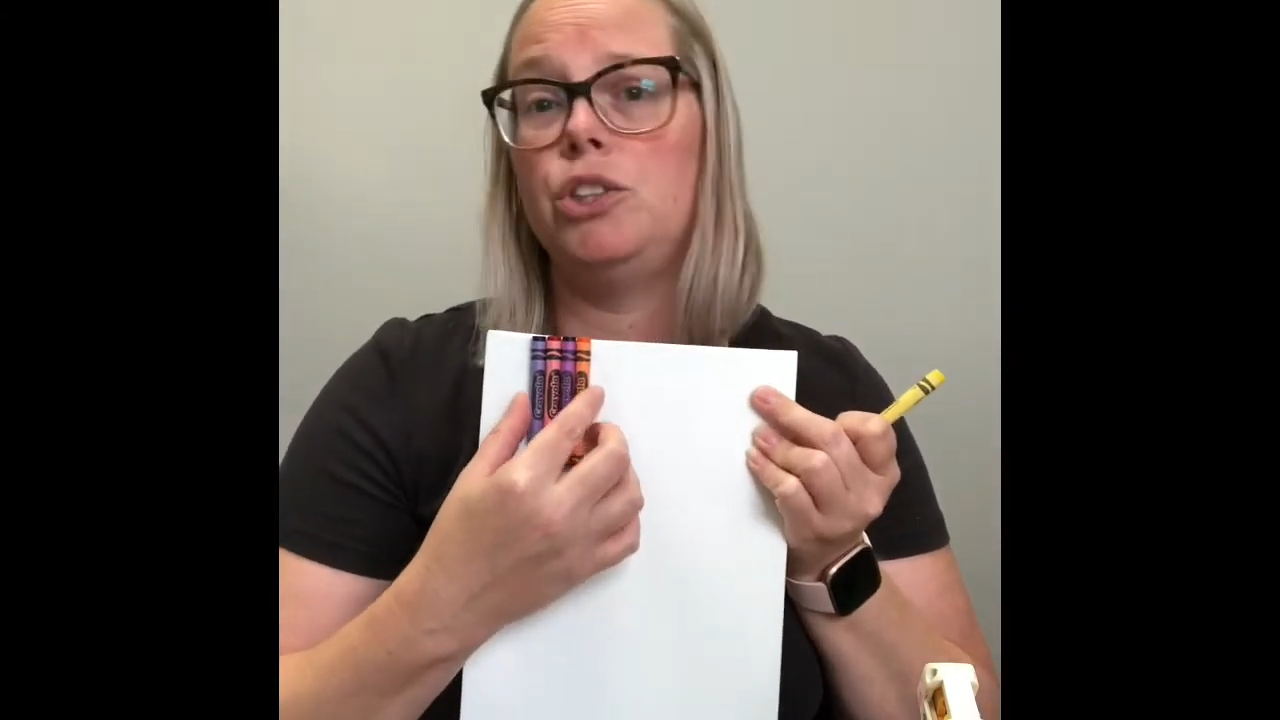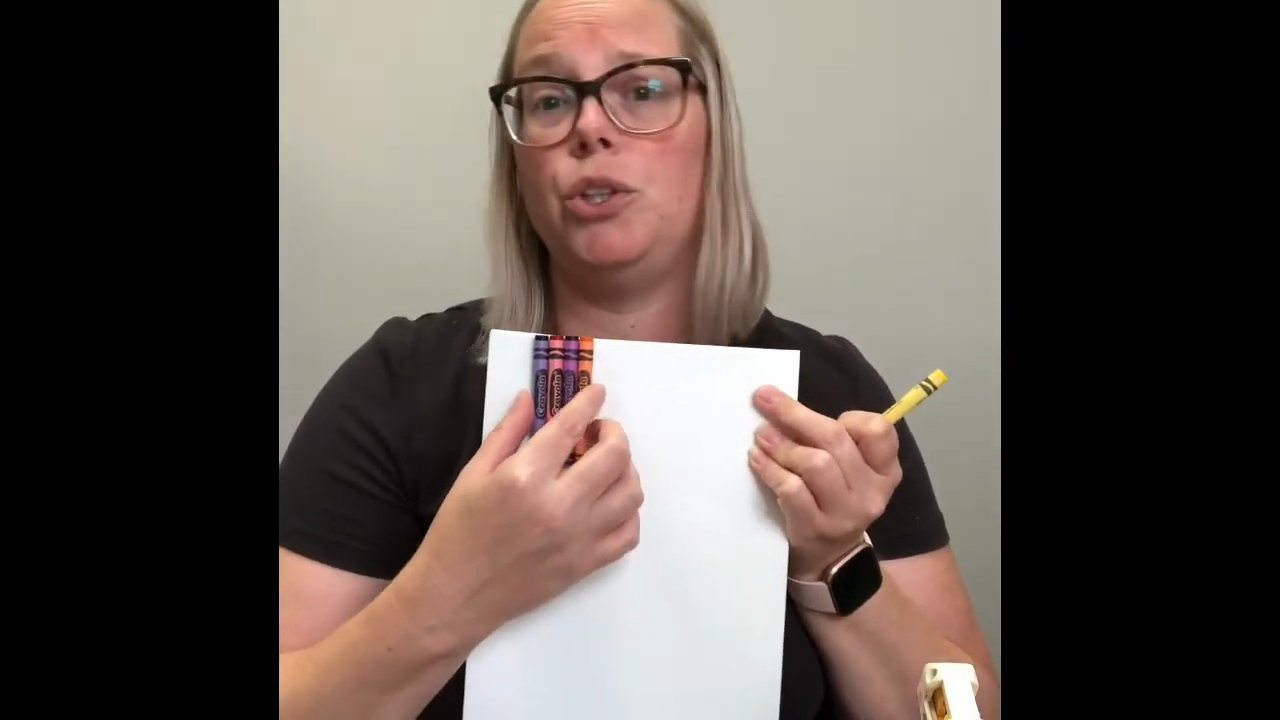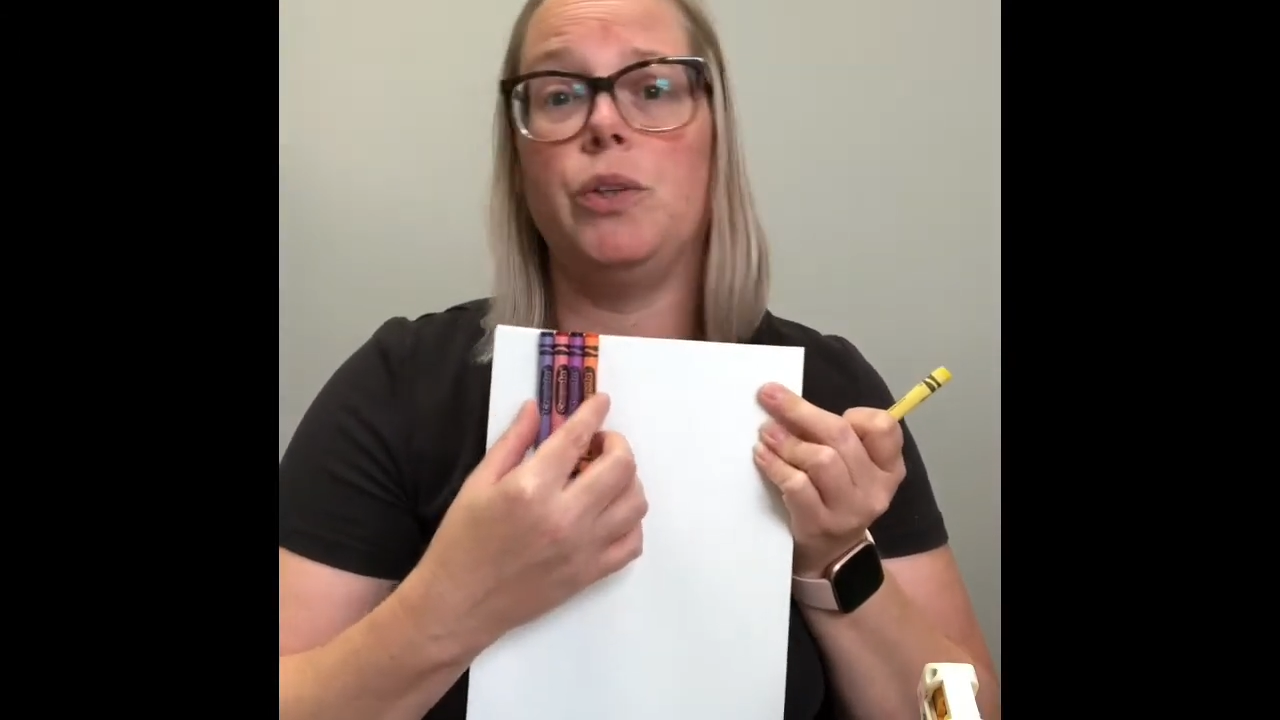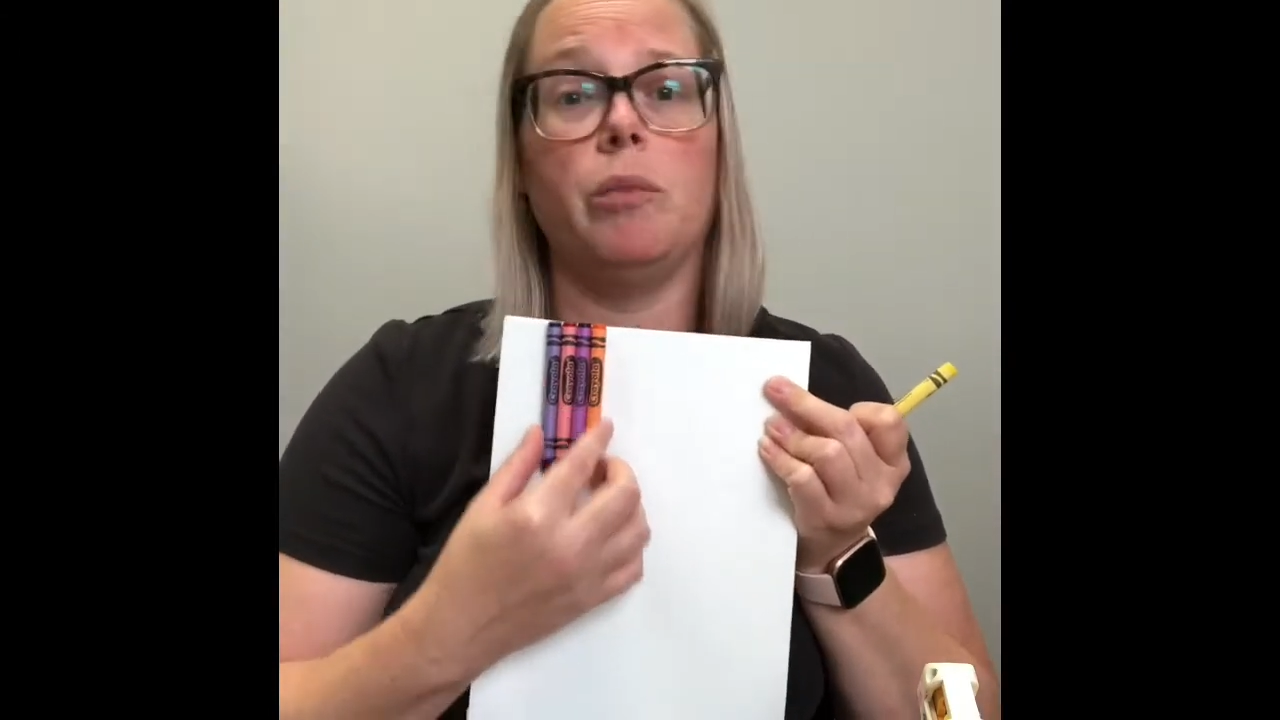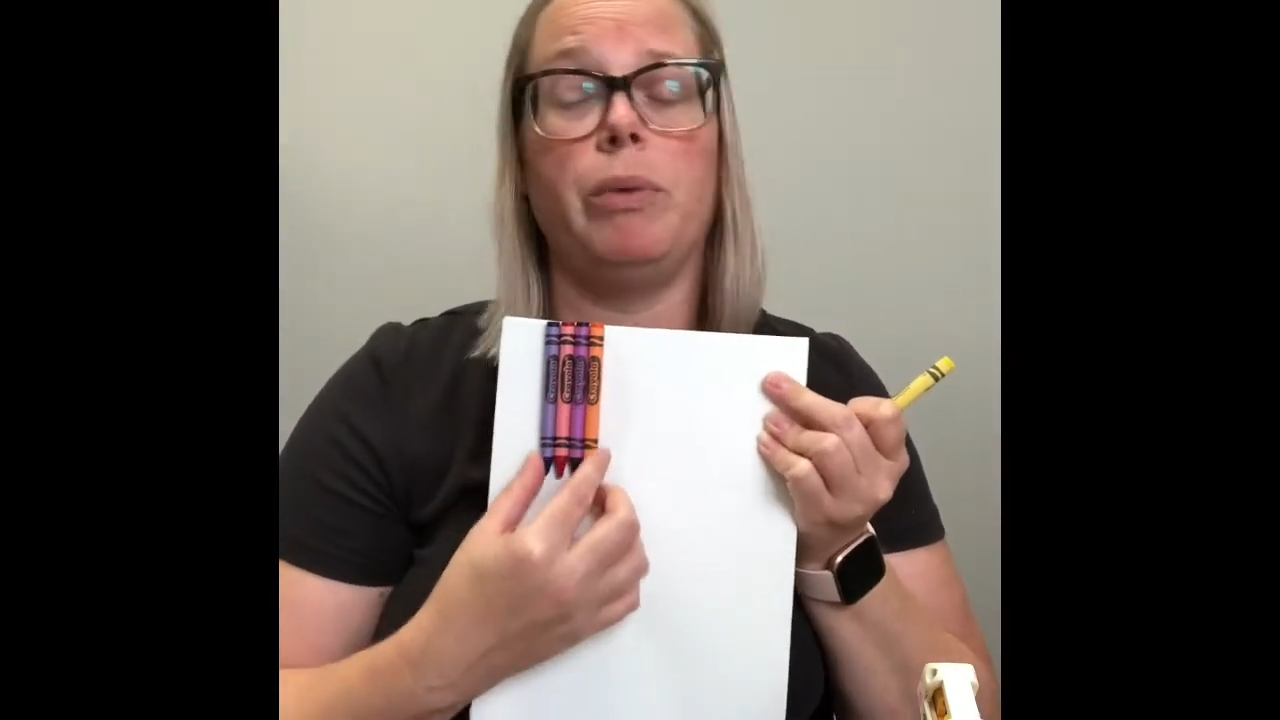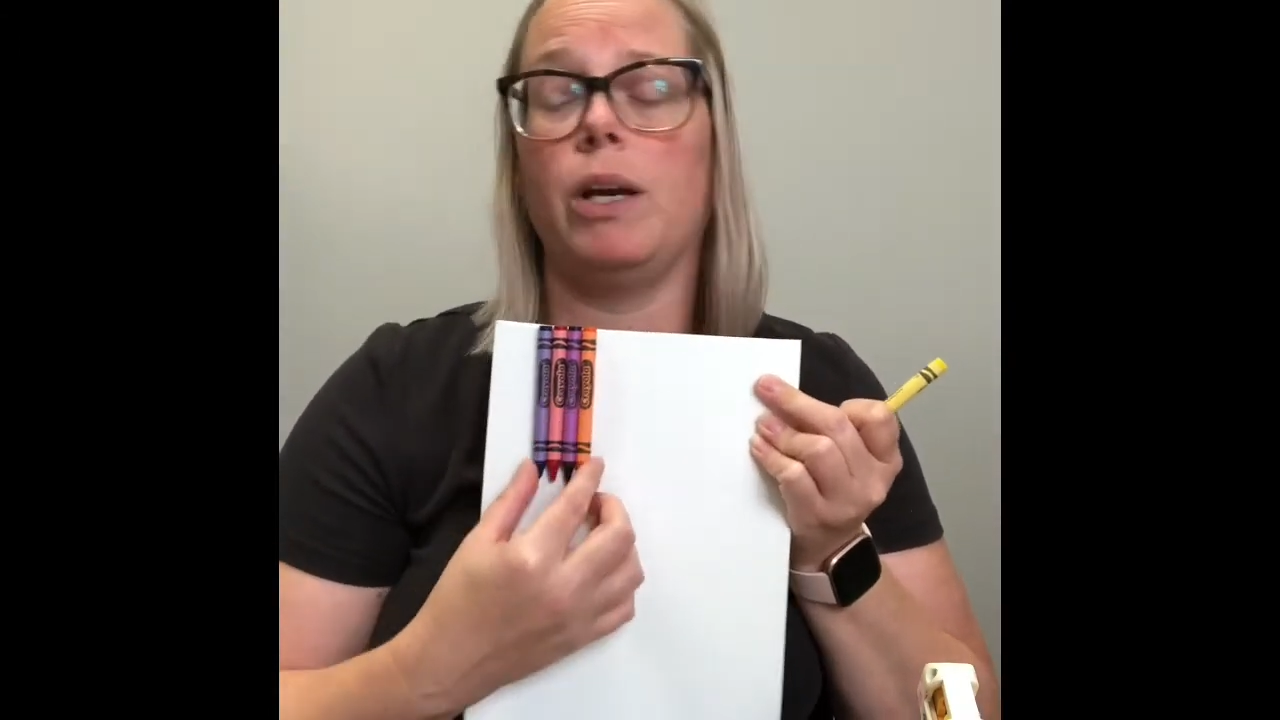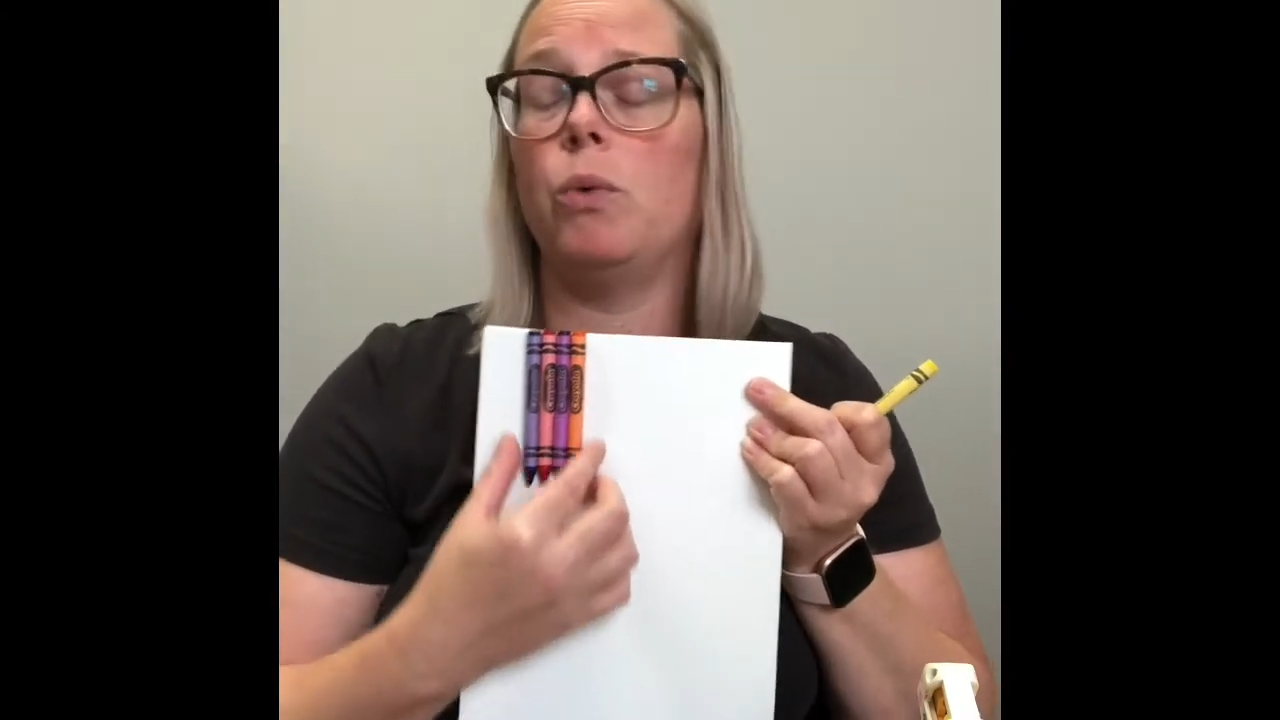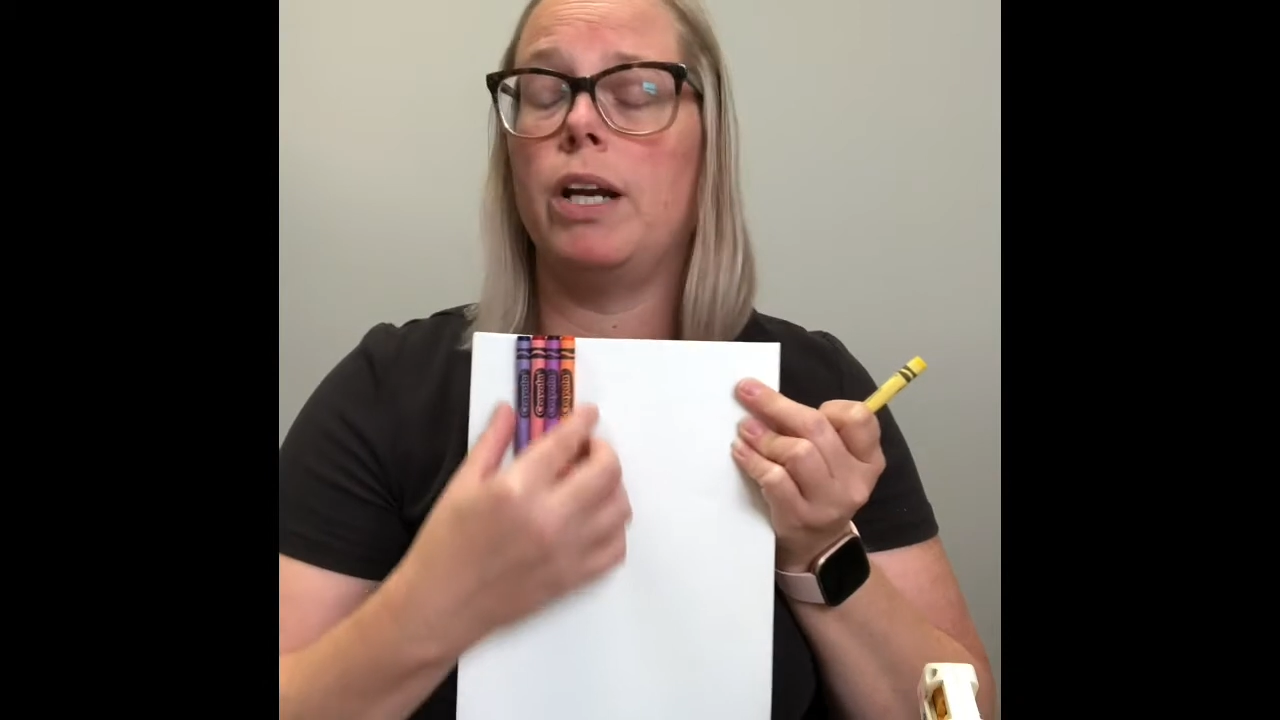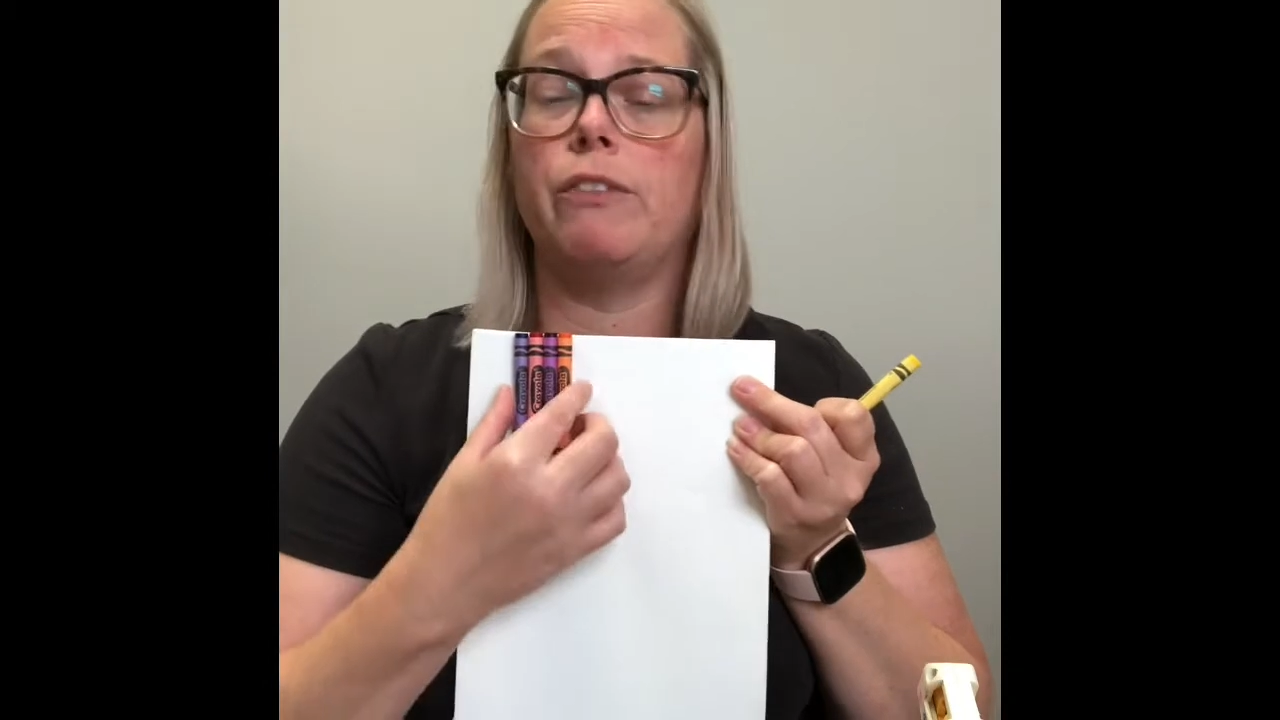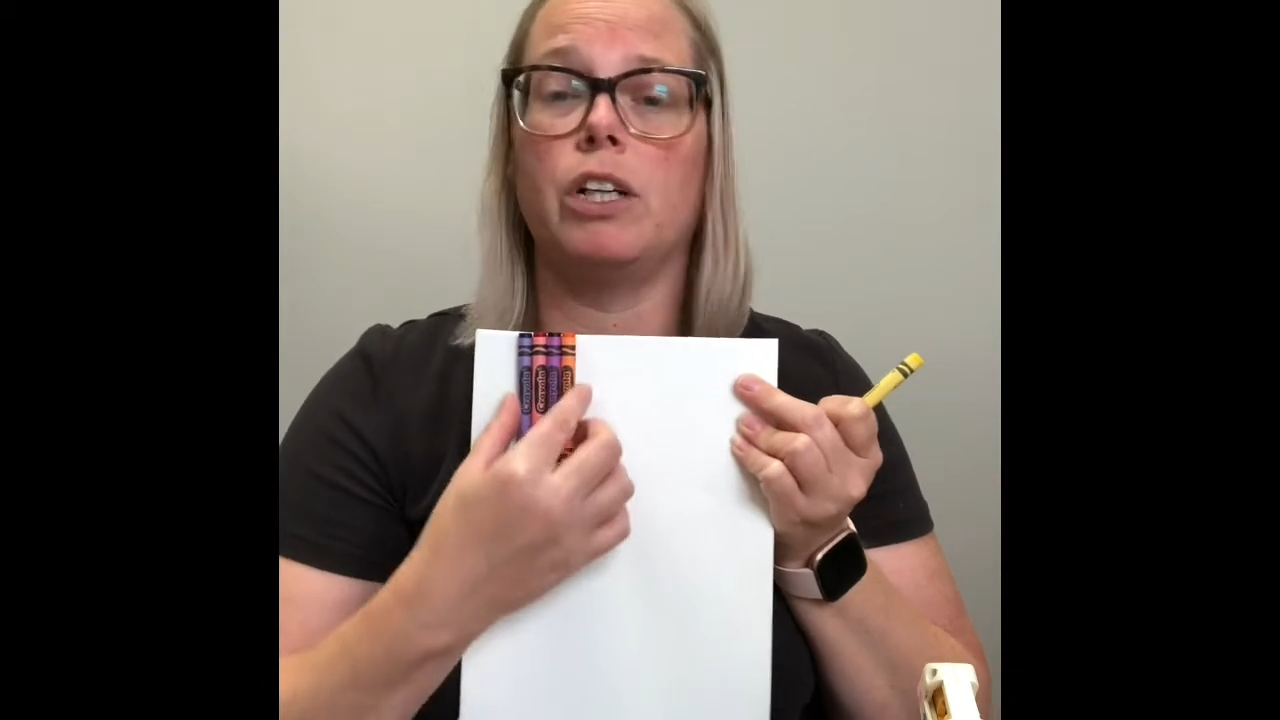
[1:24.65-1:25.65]
so you can pick
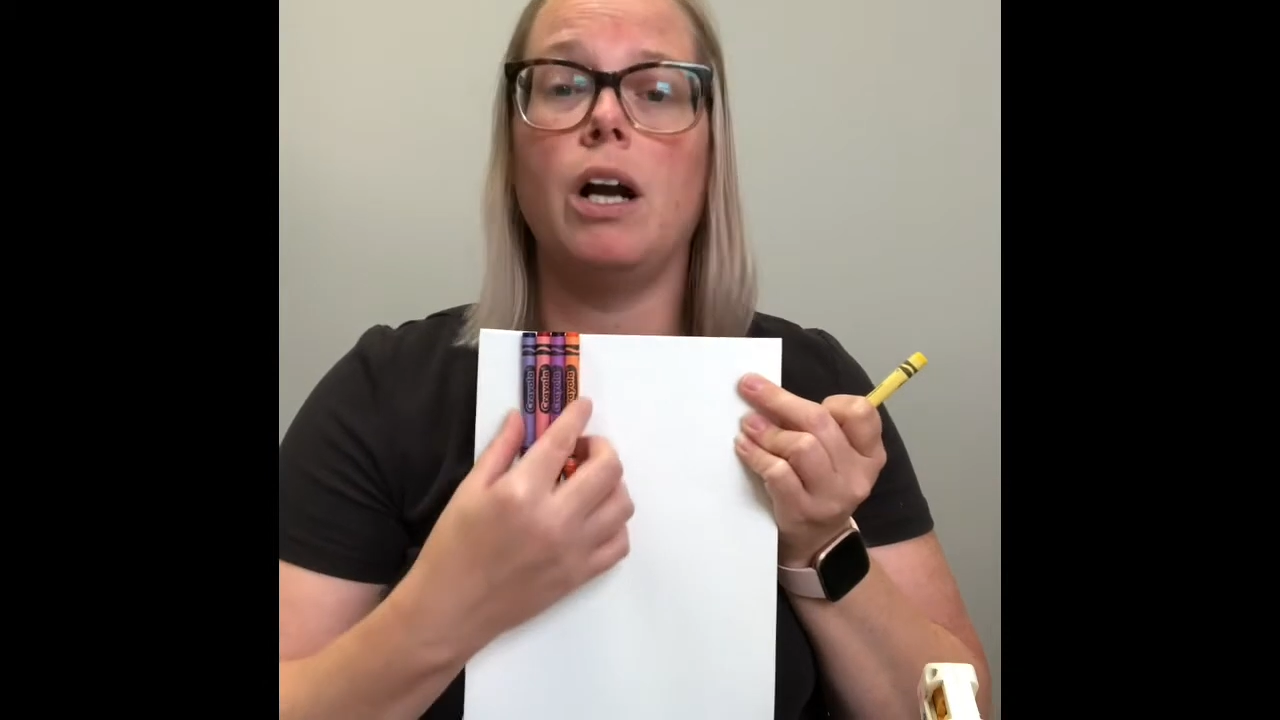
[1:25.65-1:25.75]
whatever